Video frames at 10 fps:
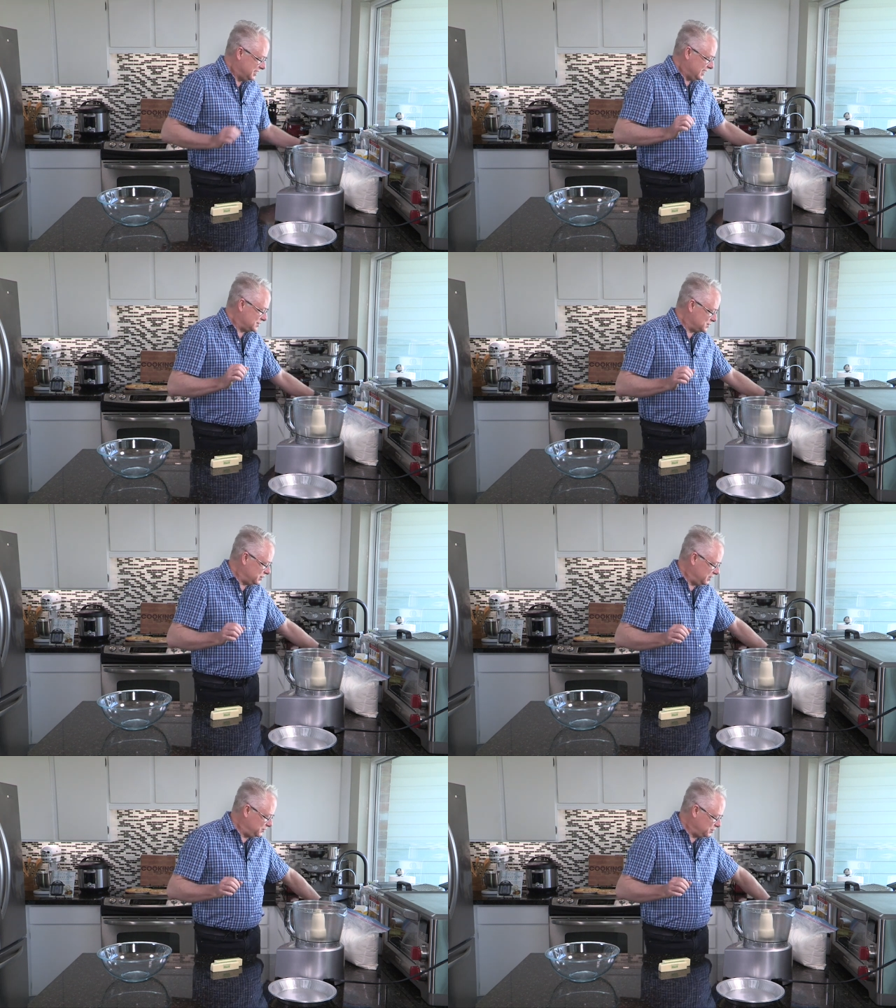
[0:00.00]
And so
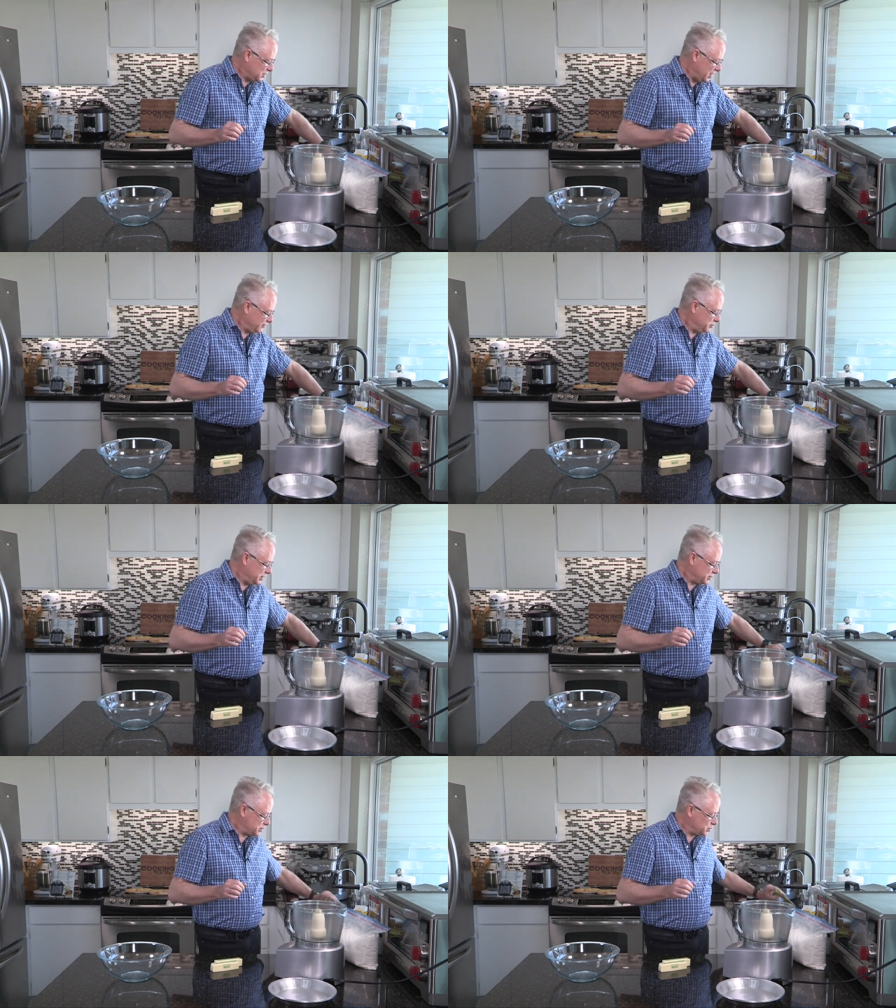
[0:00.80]
if you're not
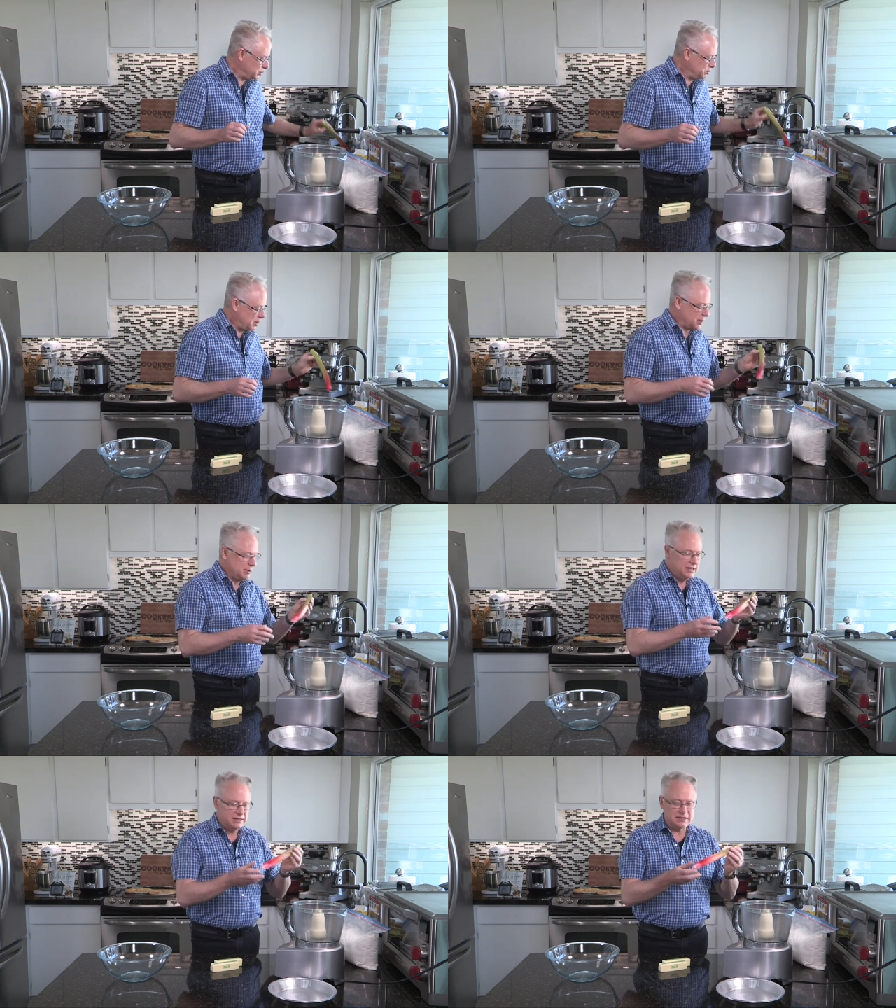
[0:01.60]
familiar with rhubarb,
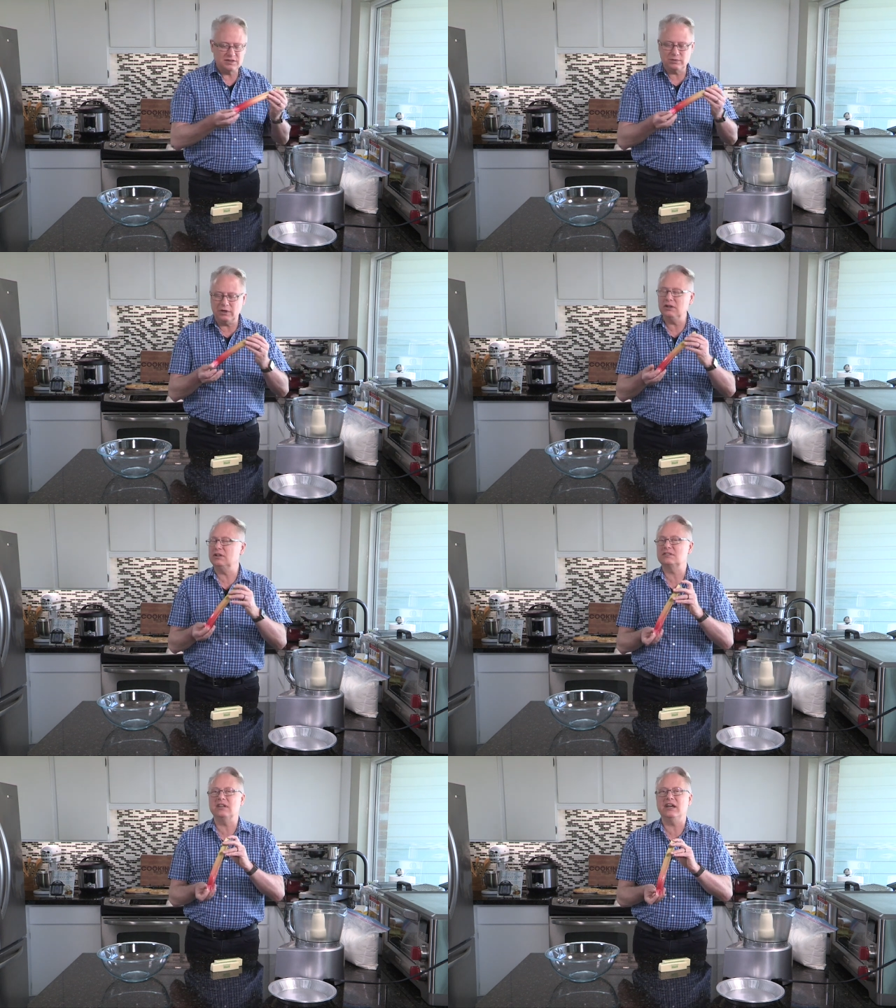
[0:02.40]
this is what it
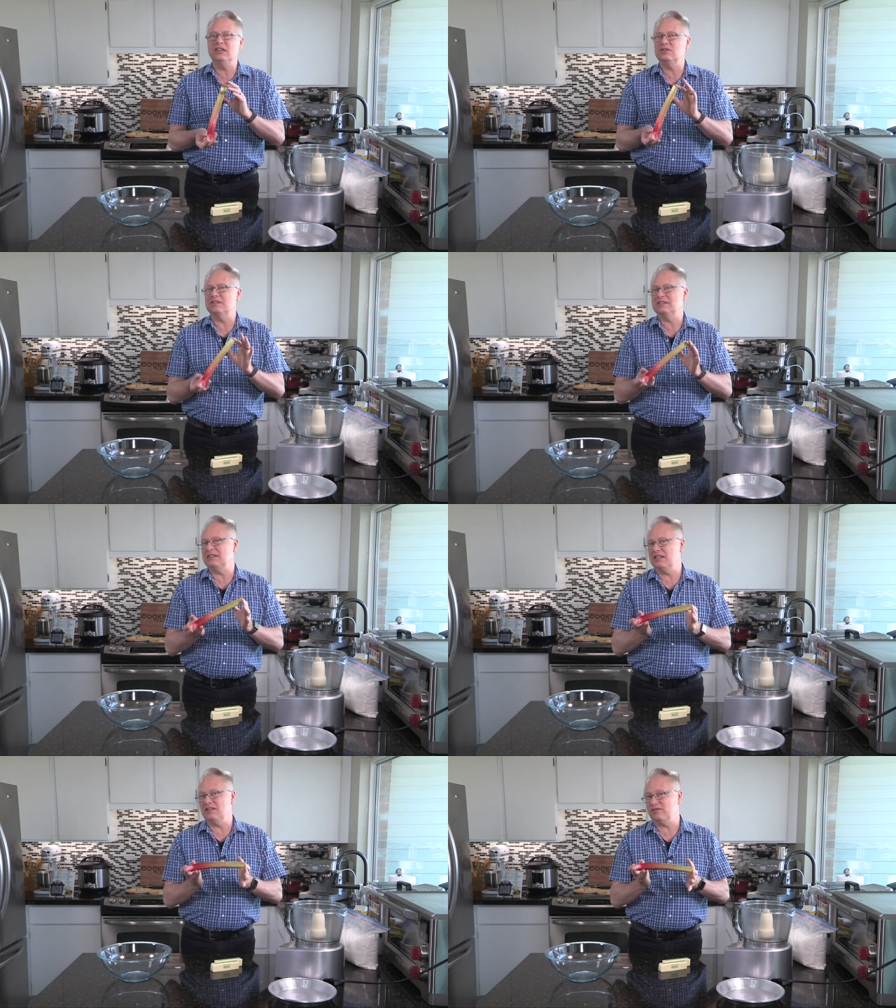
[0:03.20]
looks like. You can
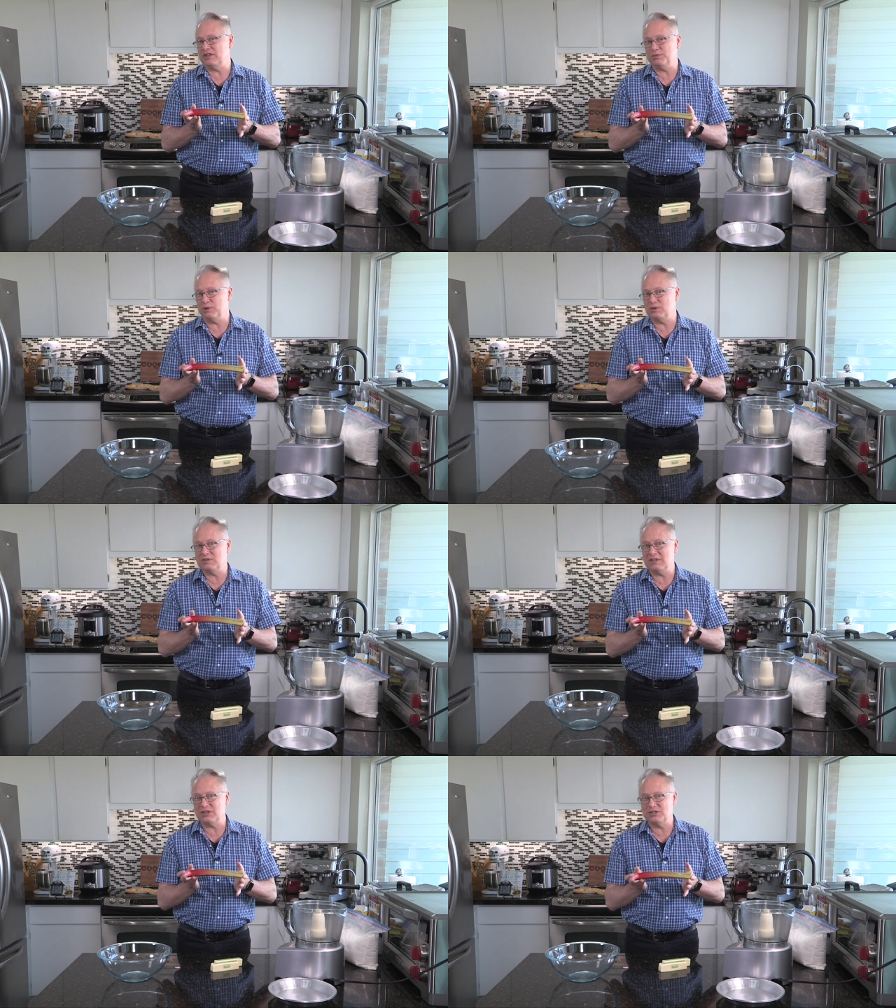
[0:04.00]
see it in the fresh
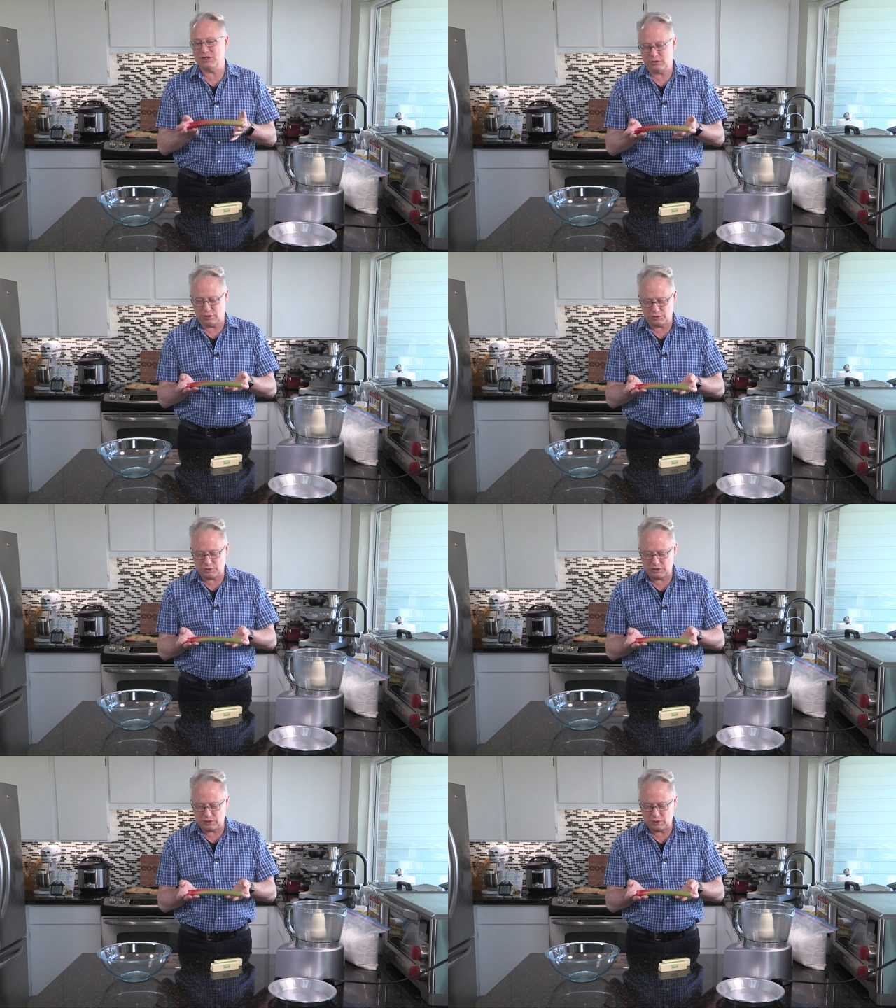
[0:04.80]
produce section in the
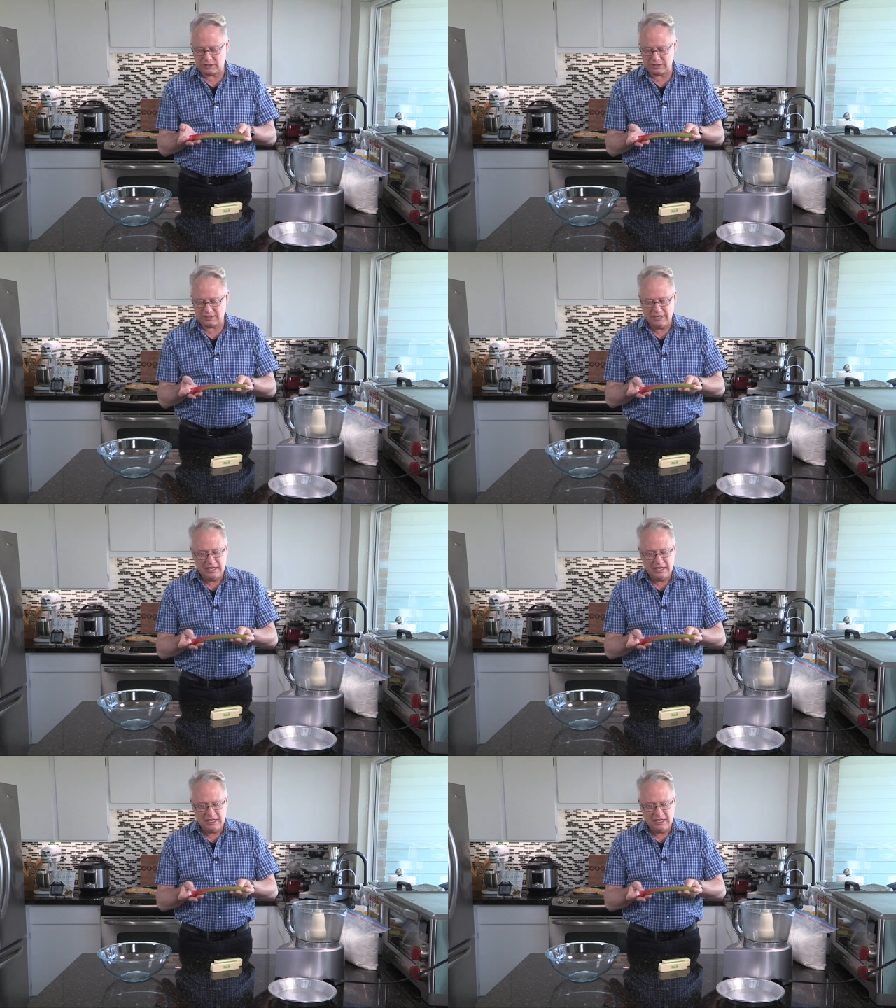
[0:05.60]
grocery stores.